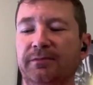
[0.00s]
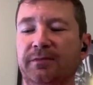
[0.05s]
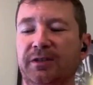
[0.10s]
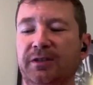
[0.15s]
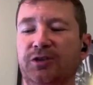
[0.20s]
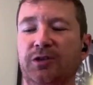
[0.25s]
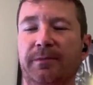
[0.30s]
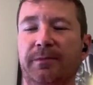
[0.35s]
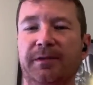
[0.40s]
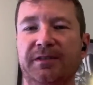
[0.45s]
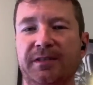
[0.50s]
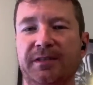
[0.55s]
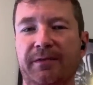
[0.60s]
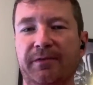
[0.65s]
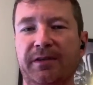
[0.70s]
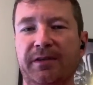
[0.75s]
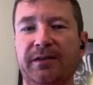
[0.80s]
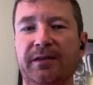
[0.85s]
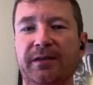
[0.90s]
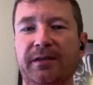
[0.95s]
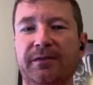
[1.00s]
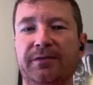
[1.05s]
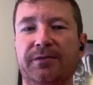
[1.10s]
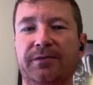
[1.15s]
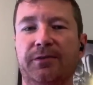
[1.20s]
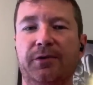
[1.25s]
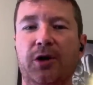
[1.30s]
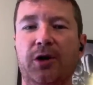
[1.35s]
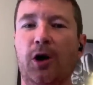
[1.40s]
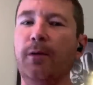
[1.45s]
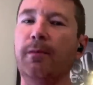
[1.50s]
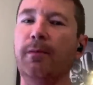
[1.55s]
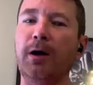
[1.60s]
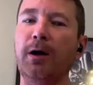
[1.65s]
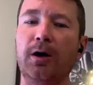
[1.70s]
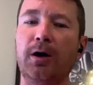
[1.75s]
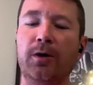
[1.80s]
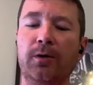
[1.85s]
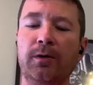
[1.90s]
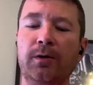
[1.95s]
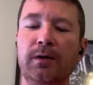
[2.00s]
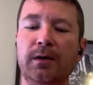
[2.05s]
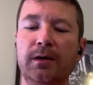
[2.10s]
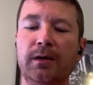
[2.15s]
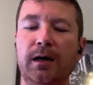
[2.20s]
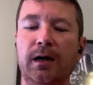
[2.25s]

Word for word: distributes everything through Kobo,